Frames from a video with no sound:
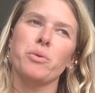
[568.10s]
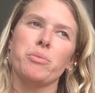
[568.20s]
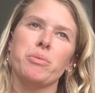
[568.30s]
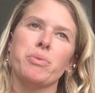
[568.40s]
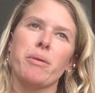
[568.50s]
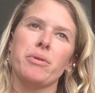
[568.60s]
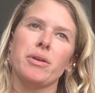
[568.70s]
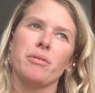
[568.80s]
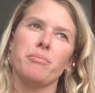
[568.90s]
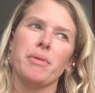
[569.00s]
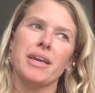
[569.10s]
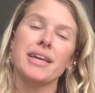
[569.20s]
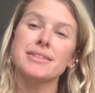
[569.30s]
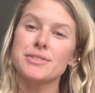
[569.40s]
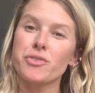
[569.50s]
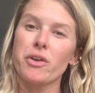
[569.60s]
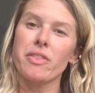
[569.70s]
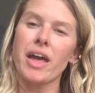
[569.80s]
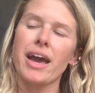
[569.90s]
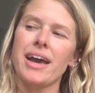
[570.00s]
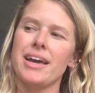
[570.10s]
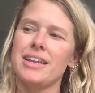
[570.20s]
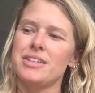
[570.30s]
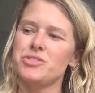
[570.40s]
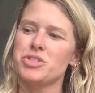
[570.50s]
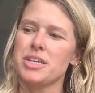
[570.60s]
been prepping my kids for that, and